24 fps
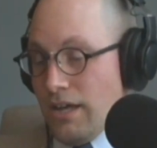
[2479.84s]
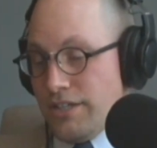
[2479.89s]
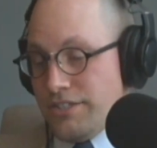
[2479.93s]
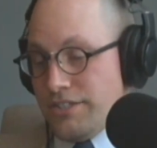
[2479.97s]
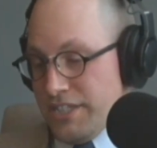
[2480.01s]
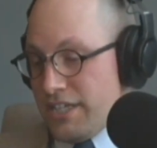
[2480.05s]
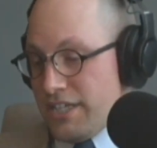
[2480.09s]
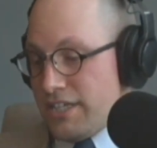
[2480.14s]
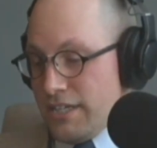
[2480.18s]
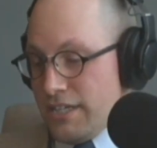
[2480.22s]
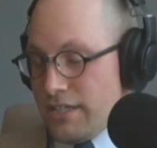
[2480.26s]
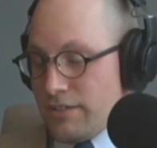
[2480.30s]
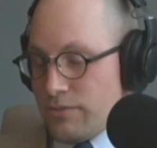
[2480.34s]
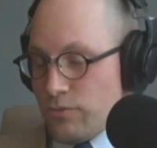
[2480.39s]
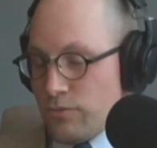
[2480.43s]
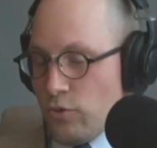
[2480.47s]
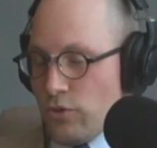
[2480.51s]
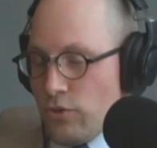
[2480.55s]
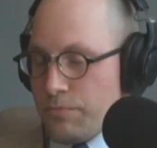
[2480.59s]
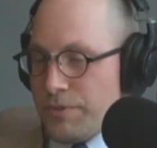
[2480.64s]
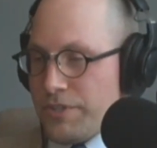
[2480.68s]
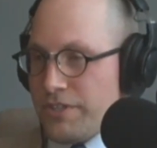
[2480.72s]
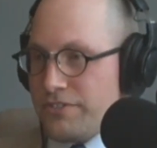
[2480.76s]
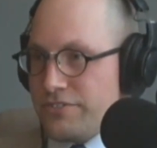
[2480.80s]
Yeah, well,
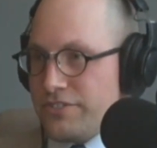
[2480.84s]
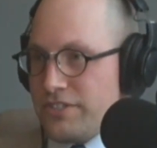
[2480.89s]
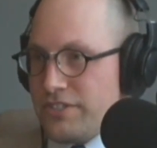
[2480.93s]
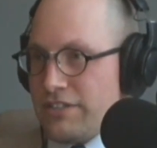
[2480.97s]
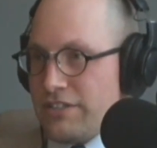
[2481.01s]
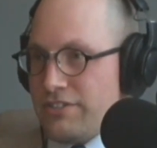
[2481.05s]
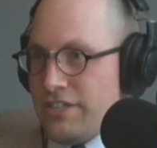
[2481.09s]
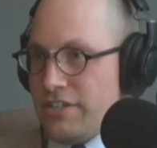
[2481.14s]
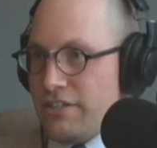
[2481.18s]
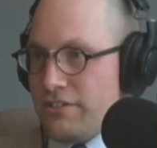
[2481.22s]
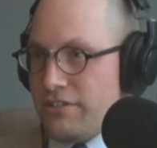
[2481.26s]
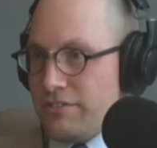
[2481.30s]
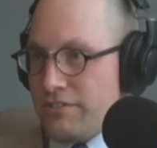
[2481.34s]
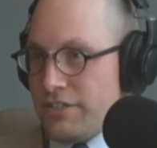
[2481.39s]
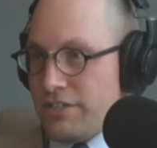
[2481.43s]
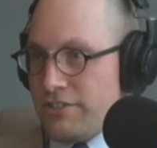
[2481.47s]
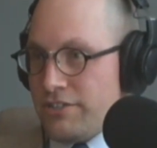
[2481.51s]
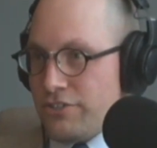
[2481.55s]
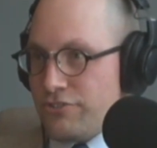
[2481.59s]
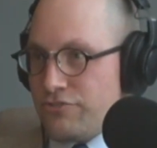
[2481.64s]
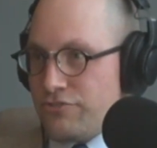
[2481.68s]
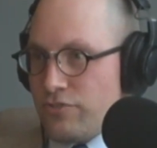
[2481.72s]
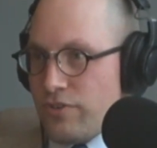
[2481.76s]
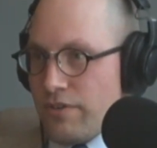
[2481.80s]
because at the end of the
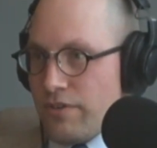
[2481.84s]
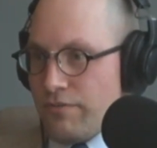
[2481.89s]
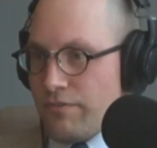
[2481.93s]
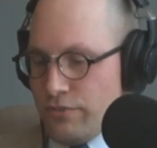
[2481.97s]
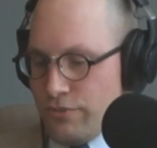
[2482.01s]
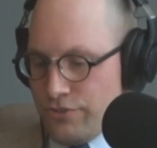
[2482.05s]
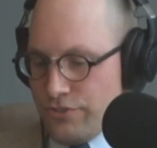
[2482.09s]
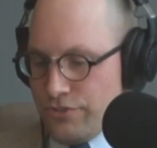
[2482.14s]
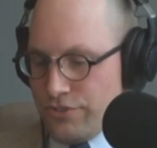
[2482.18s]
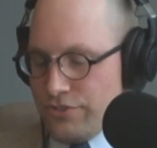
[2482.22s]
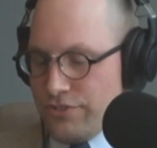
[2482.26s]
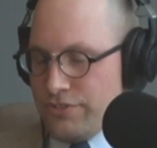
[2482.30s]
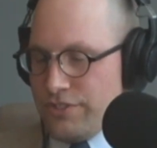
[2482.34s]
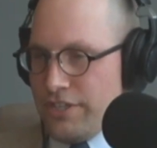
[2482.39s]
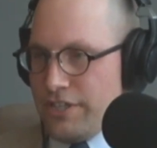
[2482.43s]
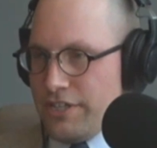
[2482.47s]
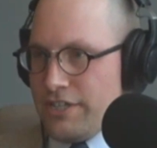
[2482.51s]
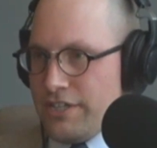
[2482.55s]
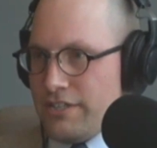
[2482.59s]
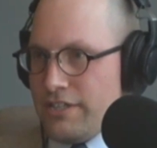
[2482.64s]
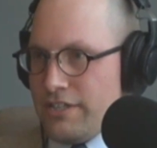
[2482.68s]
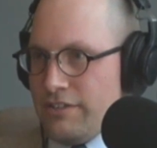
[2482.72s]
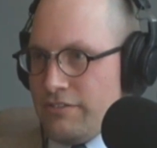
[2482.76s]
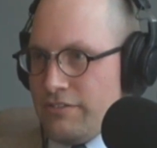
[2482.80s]
Industrial Revolution,
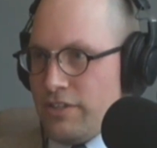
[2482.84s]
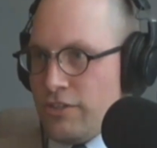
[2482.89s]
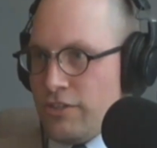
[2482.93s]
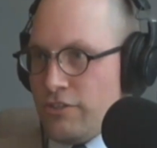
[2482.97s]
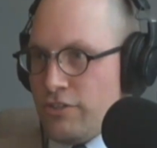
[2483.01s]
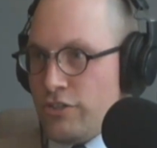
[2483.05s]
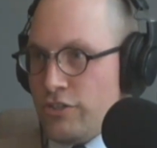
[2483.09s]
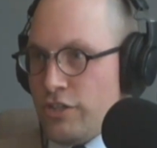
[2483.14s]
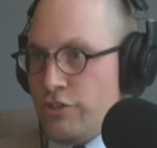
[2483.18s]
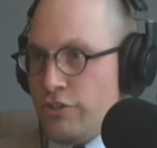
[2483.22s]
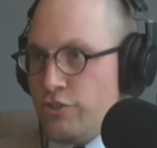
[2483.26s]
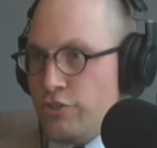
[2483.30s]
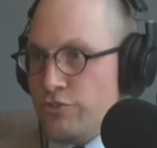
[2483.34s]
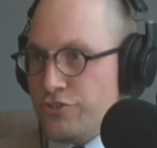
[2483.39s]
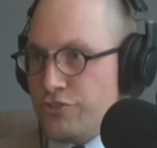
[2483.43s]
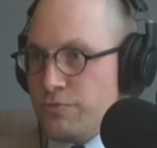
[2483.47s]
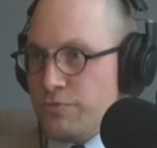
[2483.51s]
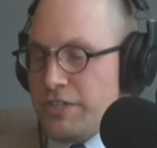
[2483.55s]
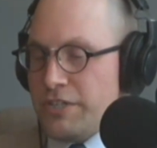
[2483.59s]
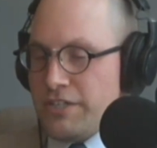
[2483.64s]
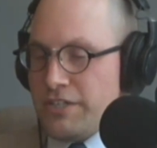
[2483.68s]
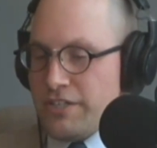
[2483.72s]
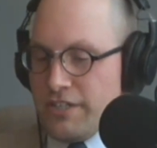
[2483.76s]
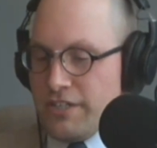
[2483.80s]
they used to
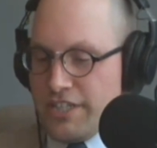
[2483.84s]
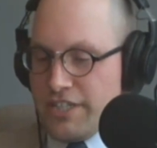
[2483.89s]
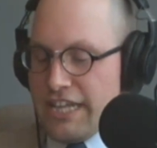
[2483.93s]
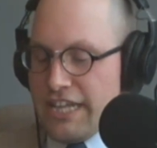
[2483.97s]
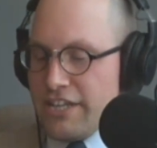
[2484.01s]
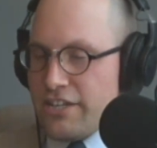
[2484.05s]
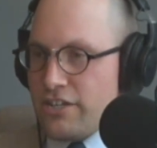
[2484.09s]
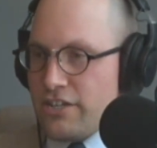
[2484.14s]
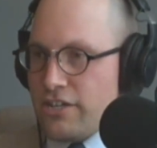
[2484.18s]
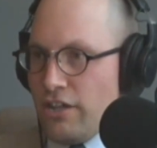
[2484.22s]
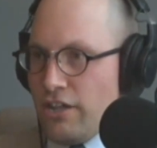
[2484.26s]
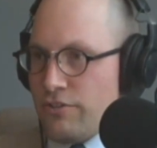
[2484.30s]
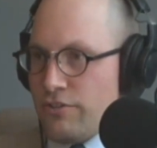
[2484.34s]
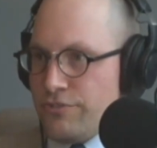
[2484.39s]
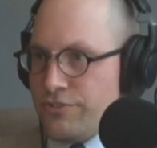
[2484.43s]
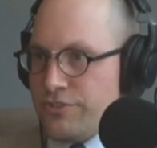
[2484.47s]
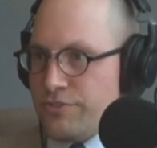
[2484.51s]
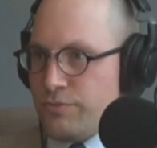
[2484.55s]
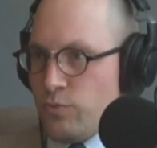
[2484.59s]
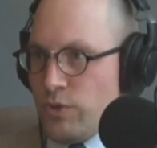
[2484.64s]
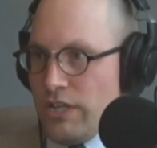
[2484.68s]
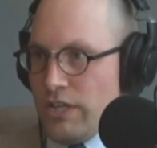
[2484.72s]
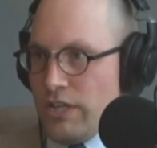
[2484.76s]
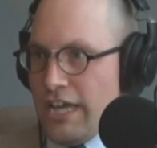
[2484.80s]
be getting colors
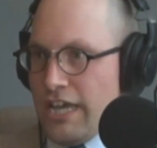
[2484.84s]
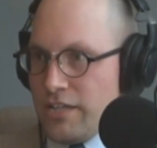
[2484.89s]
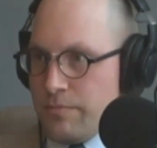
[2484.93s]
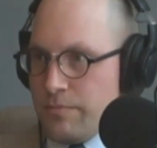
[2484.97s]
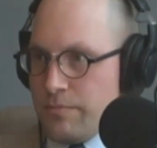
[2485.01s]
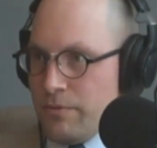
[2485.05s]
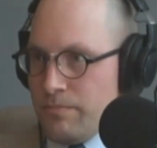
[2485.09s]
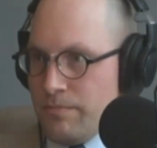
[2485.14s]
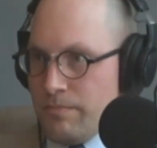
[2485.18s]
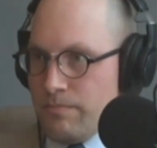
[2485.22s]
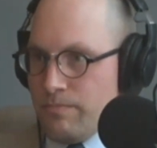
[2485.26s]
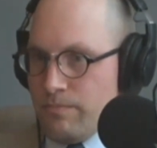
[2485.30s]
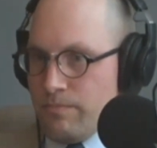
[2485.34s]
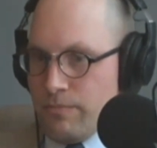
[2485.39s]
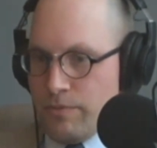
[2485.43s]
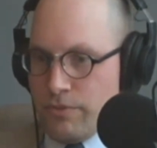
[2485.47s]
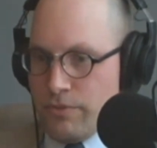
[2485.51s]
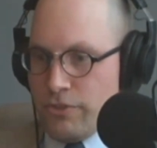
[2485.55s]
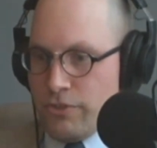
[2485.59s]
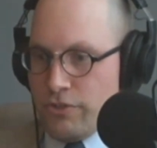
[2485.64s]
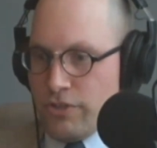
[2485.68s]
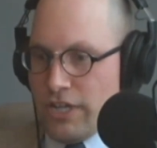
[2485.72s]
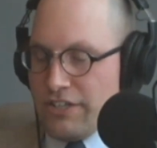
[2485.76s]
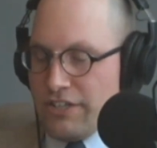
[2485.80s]

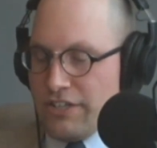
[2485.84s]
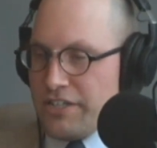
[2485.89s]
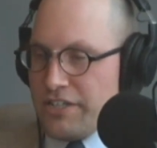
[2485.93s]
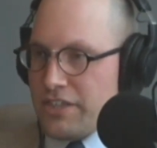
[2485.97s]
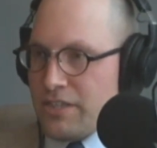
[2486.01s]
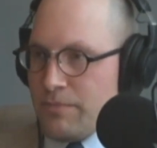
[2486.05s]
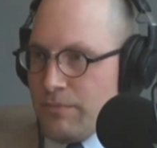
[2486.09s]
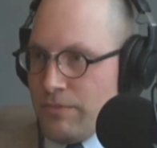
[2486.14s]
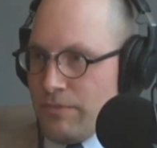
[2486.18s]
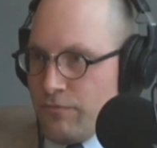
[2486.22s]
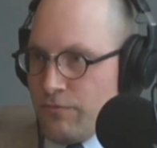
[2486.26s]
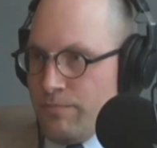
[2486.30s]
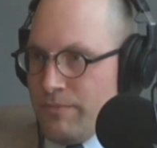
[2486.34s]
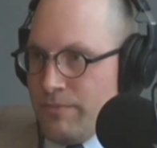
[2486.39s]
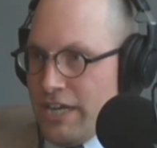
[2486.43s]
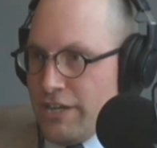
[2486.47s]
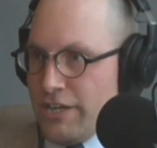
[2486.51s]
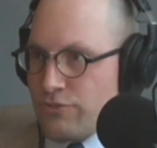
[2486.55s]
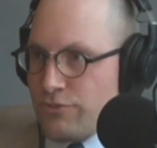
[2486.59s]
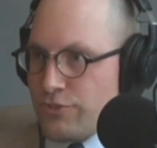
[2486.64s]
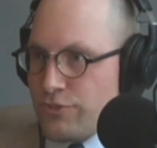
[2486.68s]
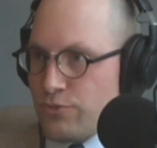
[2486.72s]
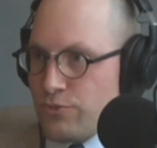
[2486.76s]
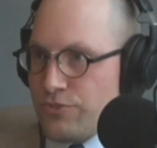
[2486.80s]
you had to get them from
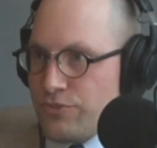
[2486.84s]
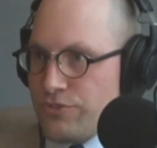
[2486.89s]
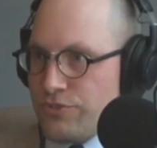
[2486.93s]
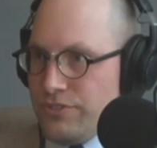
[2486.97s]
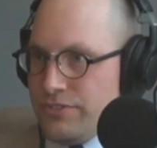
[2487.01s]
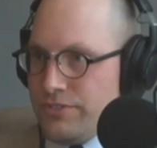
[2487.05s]
natural sources.